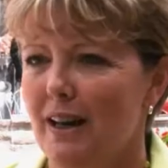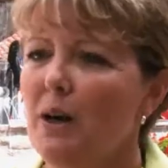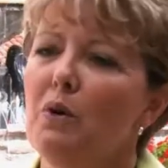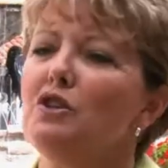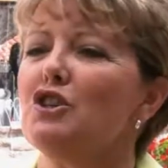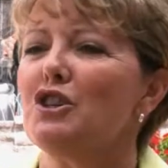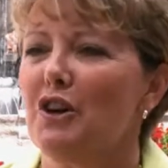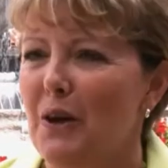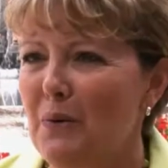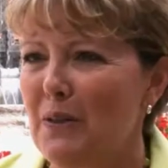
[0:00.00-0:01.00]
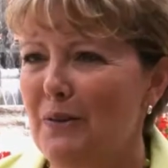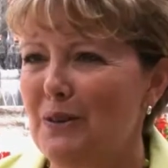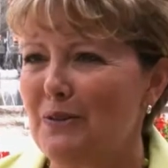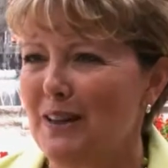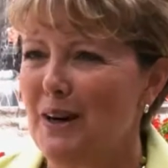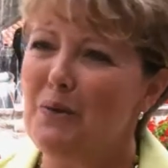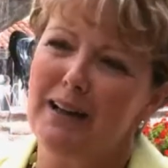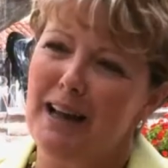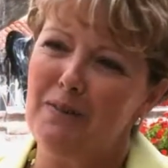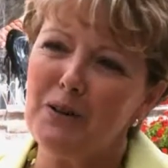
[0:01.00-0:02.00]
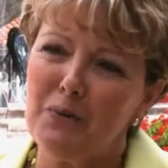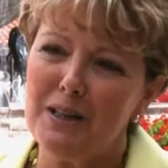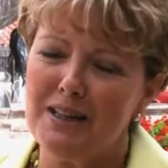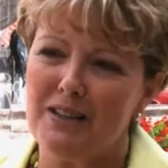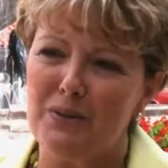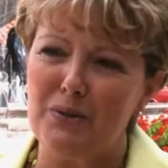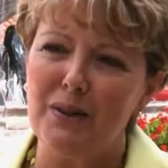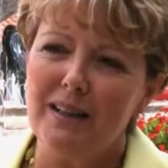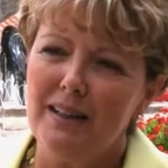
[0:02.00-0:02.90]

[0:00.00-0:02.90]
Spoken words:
And I wanted to share that with everyone. I want everyone to